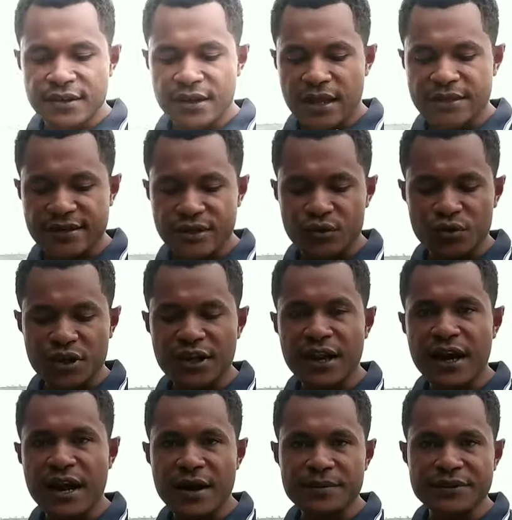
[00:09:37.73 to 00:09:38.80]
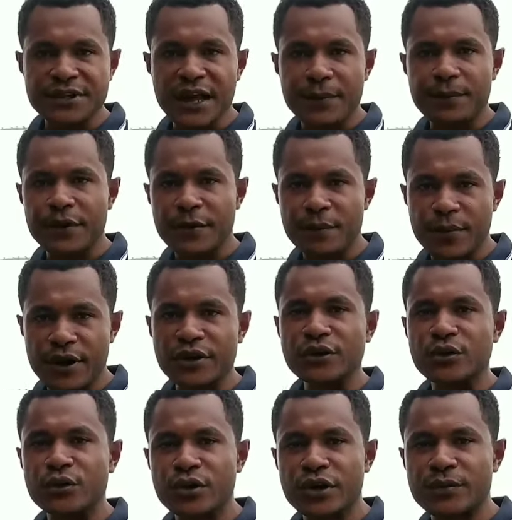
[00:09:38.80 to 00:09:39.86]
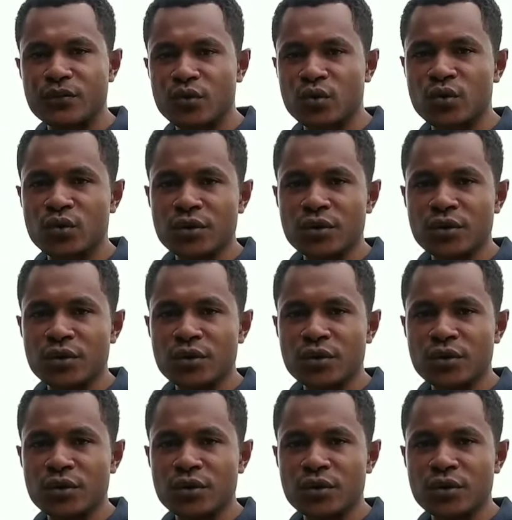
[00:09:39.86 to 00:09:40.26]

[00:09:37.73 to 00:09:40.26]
Na sa tukina come stop them why you look him to.